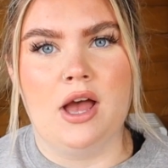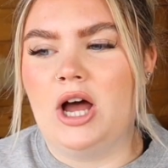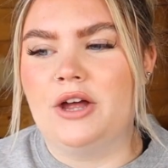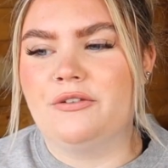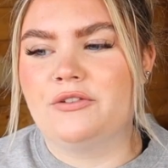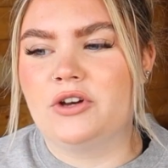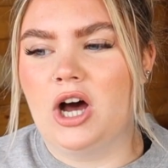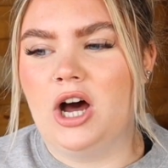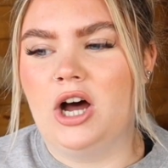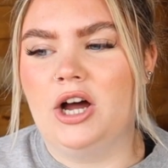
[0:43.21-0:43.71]

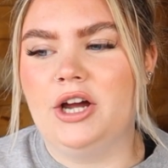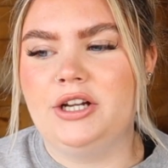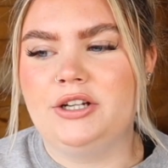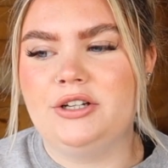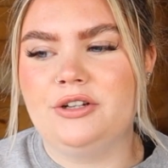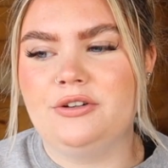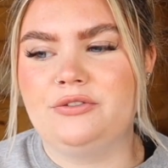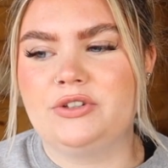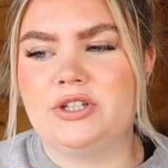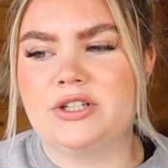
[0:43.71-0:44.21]
I've kind
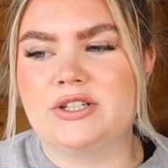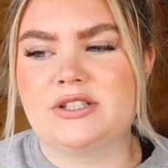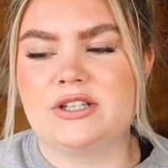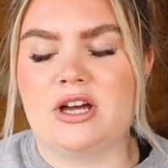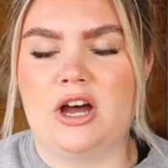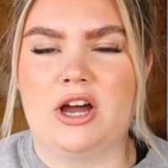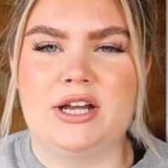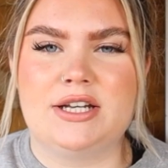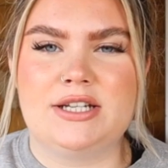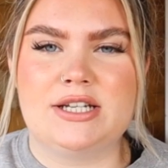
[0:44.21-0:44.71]
of
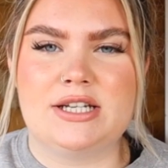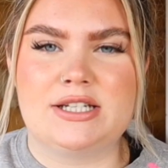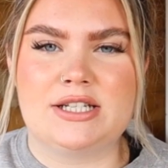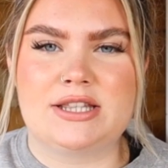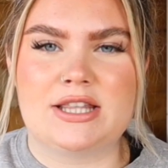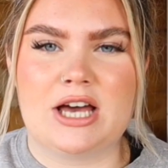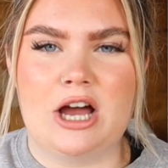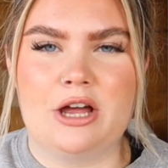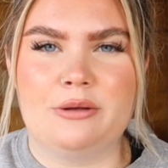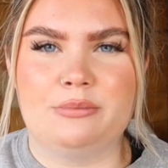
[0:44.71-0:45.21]
decided
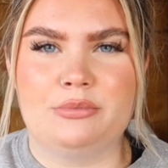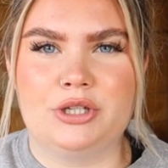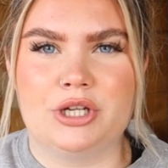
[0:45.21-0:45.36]
that I'm